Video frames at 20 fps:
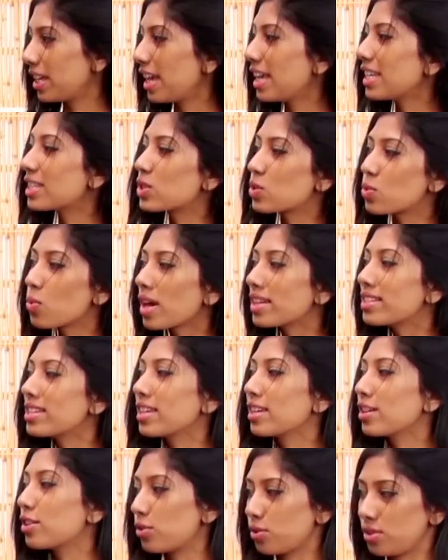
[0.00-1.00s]
Is
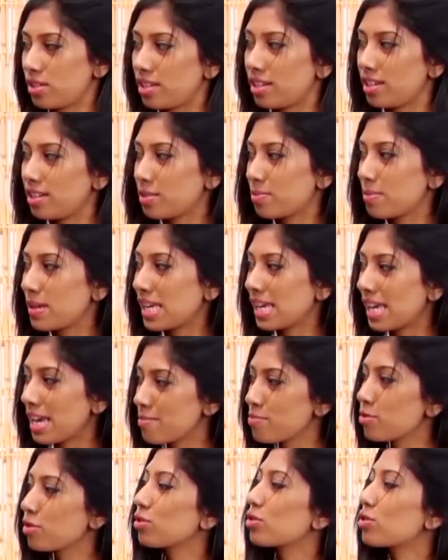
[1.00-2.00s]
sweating good? Is being
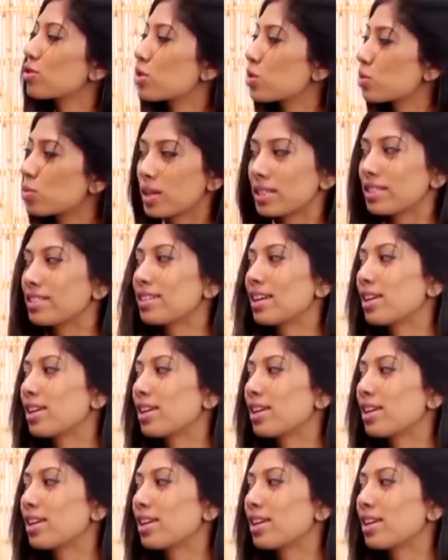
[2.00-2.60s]
able to sweat it